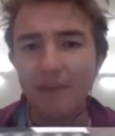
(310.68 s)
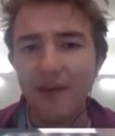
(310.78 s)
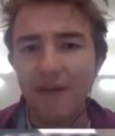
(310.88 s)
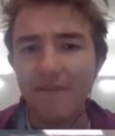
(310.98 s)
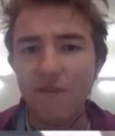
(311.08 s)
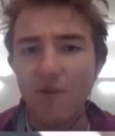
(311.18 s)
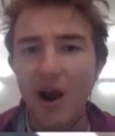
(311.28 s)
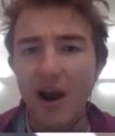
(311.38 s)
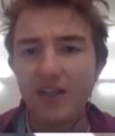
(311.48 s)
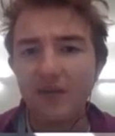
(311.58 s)
him
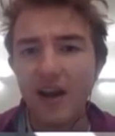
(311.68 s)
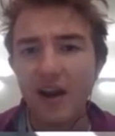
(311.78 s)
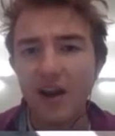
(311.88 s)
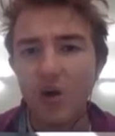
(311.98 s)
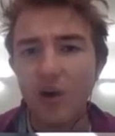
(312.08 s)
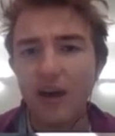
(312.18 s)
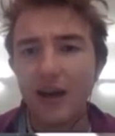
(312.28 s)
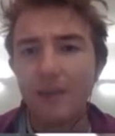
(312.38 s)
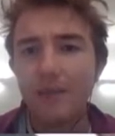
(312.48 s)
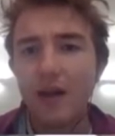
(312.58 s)
relatively
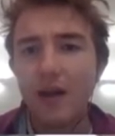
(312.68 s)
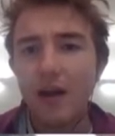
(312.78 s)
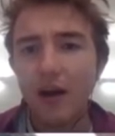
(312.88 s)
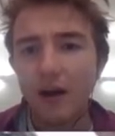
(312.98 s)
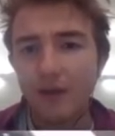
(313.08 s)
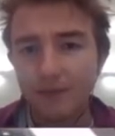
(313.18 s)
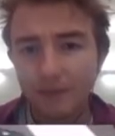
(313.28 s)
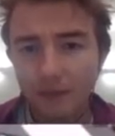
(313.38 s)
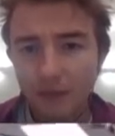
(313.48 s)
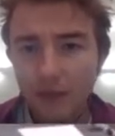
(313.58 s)
quickly.
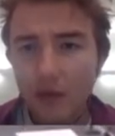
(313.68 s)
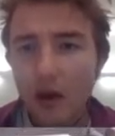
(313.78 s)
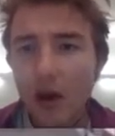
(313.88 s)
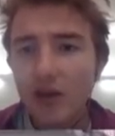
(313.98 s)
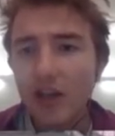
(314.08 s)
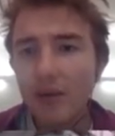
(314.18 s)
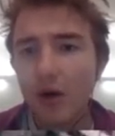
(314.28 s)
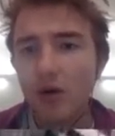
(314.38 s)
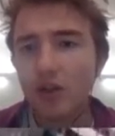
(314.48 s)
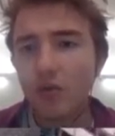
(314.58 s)
So here we
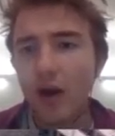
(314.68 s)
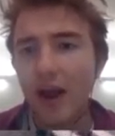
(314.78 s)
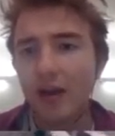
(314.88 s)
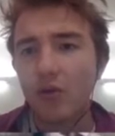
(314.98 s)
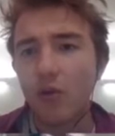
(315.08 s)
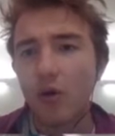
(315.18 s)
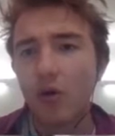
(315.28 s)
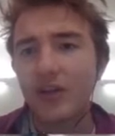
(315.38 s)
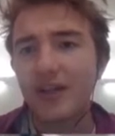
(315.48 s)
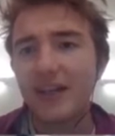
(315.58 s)
go onto the right-hand corner,
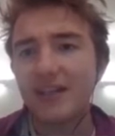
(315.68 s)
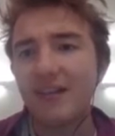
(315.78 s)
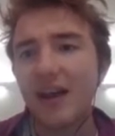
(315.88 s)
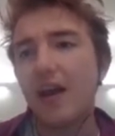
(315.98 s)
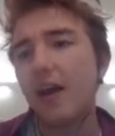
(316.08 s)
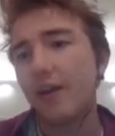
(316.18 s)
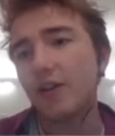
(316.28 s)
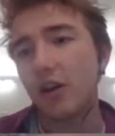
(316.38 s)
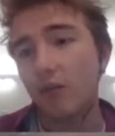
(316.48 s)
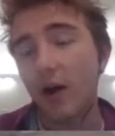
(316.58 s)
onto the Iskel, and then they
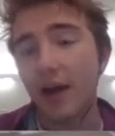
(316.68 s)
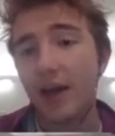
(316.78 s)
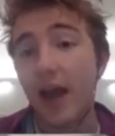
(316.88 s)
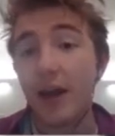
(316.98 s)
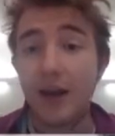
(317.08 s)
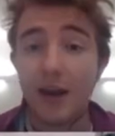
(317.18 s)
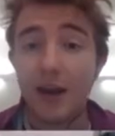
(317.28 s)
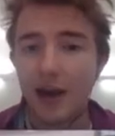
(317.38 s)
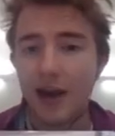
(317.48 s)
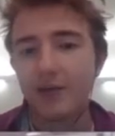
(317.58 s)
turn right again, and
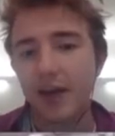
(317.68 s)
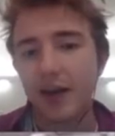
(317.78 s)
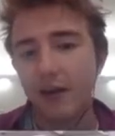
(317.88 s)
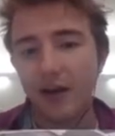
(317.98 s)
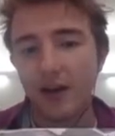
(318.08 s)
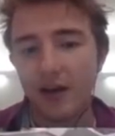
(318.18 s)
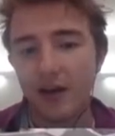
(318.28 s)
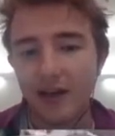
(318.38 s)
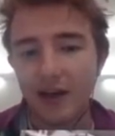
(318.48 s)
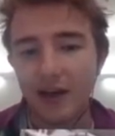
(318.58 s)
there's a left-hander, and that's
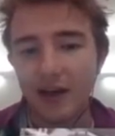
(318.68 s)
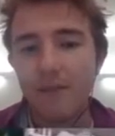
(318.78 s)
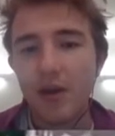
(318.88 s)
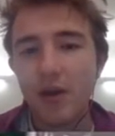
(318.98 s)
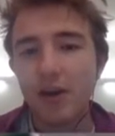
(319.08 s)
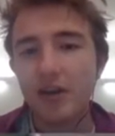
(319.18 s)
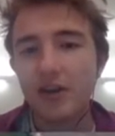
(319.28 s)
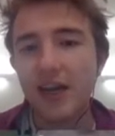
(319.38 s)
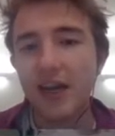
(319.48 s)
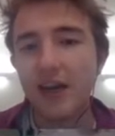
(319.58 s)
basically it. And you can
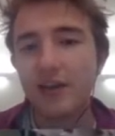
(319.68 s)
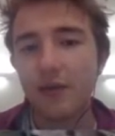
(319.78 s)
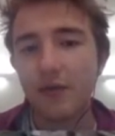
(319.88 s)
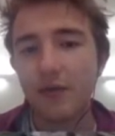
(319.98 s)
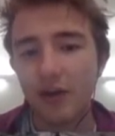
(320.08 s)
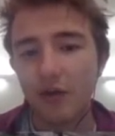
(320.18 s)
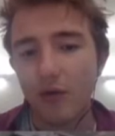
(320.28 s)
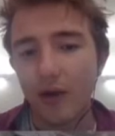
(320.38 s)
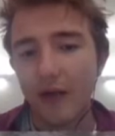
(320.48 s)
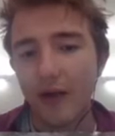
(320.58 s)
see here the difference in the
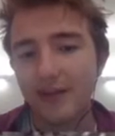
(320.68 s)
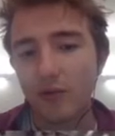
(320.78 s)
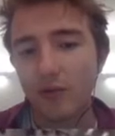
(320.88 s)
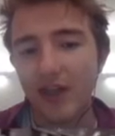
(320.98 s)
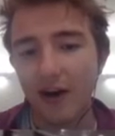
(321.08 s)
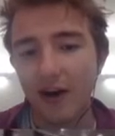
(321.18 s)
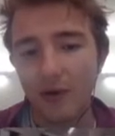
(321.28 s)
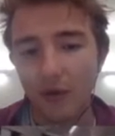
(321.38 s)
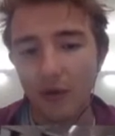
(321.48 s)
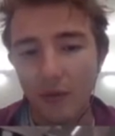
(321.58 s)
group. Like, they're all set up,
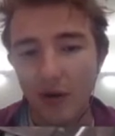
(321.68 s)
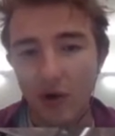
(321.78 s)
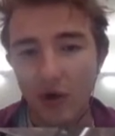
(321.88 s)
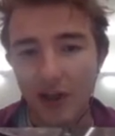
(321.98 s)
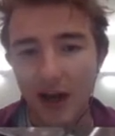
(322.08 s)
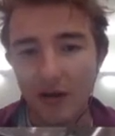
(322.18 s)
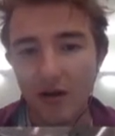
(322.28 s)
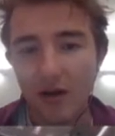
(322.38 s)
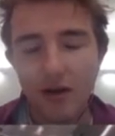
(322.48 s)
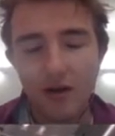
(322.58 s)
the group we're watching
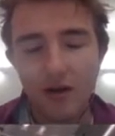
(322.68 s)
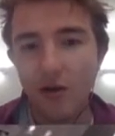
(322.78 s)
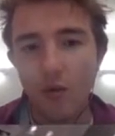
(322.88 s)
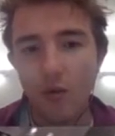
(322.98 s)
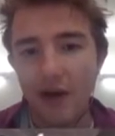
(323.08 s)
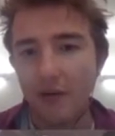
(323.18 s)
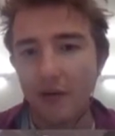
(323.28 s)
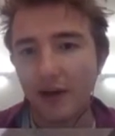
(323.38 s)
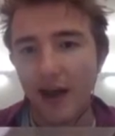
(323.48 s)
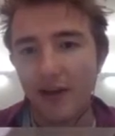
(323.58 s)
now. No way they're
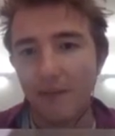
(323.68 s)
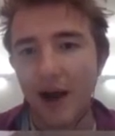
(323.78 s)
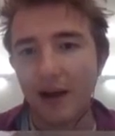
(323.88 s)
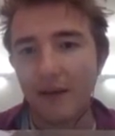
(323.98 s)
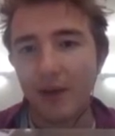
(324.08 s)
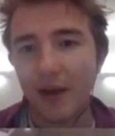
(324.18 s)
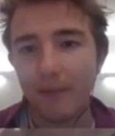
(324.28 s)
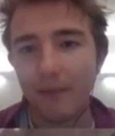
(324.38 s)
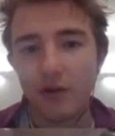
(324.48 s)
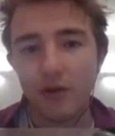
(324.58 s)
going to get them back.
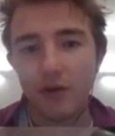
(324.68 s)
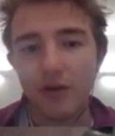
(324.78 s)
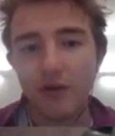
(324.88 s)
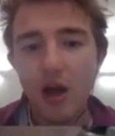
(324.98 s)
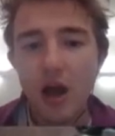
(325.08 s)
So,